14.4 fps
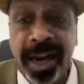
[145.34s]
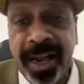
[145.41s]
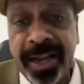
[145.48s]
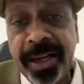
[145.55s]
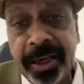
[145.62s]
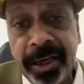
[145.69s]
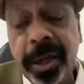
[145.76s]

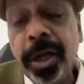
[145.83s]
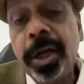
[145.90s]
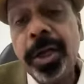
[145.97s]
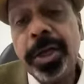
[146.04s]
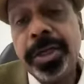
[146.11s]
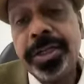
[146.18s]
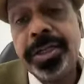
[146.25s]
like
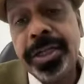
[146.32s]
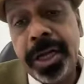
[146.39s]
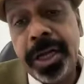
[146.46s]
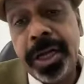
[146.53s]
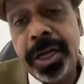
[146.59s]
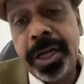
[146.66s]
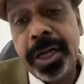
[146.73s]

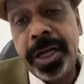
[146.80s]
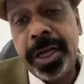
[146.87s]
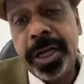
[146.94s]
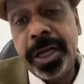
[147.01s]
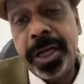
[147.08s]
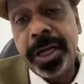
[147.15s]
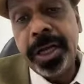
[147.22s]

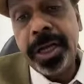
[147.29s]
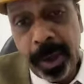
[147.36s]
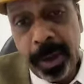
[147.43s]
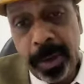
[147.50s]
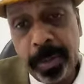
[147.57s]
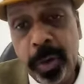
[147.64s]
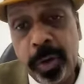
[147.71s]
steroids,
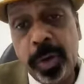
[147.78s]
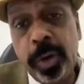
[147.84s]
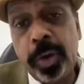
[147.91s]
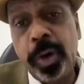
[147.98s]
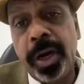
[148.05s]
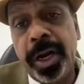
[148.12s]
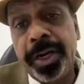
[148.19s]

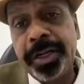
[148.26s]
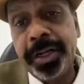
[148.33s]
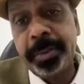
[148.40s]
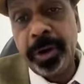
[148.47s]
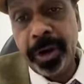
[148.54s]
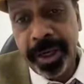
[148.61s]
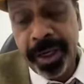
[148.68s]
monoclonal
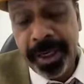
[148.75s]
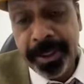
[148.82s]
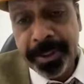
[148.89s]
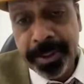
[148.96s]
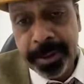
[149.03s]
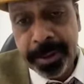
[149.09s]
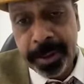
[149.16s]

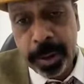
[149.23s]
antibodies,